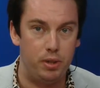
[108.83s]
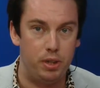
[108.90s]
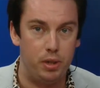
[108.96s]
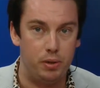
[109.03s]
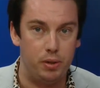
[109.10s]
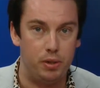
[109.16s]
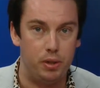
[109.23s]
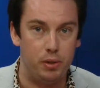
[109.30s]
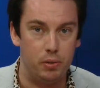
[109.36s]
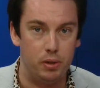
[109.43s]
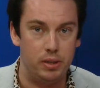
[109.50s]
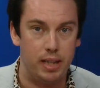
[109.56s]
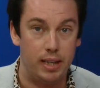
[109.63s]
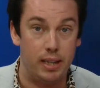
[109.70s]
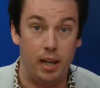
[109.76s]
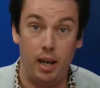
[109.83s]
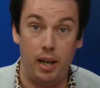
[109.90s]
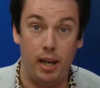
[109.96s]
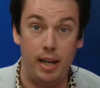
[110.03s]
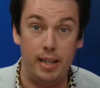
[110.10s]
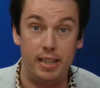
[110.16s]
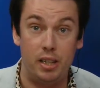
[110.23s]
to schools that
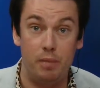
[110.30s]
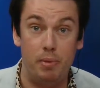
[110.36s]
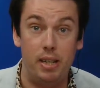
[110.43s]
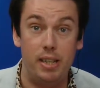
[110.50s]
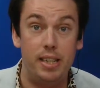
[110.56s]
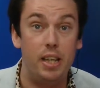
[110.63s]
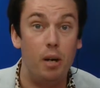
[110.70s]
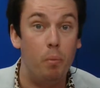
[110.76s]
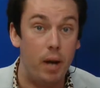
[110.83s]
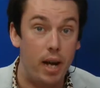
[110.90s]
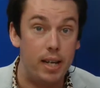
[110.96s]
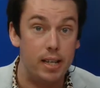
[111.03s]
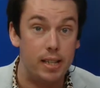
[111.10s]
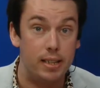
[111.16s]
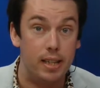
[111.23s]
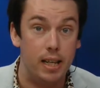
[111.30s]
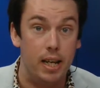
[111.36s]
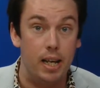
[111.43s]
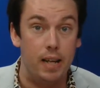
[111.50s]
highlight disability awareness.